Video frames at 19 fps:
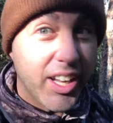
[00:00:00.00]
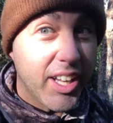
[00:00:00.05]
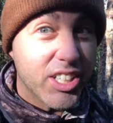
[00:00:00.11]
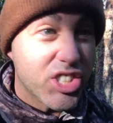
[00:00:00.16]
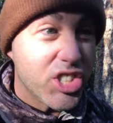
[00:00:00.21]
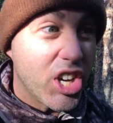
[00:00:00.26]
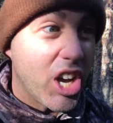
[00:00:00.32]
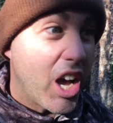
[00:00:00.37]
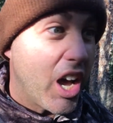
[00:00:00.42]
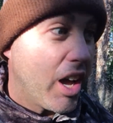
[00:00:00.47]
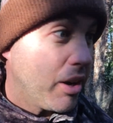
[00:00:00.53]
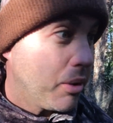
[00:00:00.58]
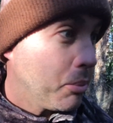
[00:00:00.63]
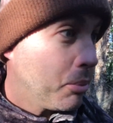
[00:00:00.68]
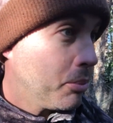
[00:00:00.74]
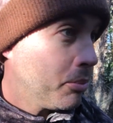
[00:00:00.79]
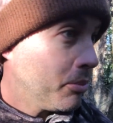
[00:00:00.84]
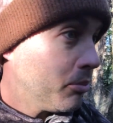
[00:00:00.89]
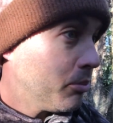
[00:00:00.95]
I shot.
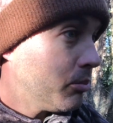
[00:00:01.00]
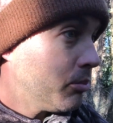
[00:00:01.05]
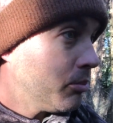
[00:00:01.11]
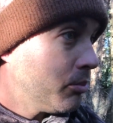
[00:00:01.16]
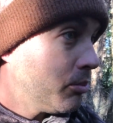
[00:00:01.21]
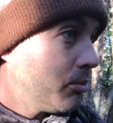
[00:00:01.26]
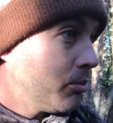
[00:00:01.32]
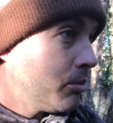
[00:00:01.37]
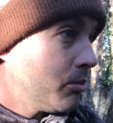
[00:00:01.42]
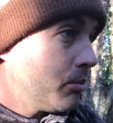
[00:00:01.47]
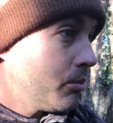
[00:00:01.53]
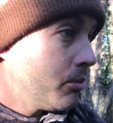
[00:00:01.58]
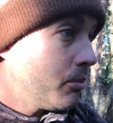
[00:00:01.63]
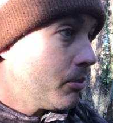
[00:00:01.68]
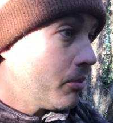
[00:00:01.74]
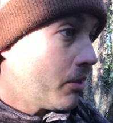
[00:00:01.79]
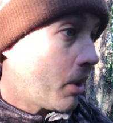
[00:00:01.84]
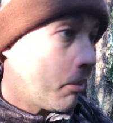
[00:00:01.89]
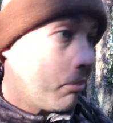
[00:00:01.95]

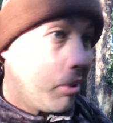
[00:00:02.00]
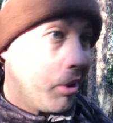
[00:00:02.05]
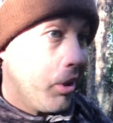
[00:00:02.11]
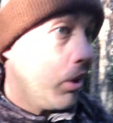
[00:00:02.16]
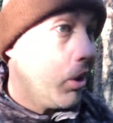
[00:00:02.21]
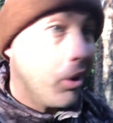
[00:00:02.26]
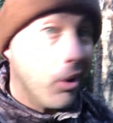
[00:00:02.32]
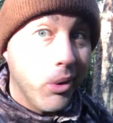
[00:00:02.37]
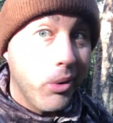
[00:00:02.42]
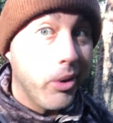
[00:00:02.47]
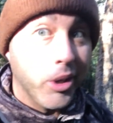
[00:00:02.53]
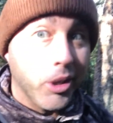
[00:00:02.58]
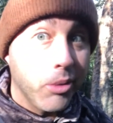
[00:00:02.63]
I put it on him.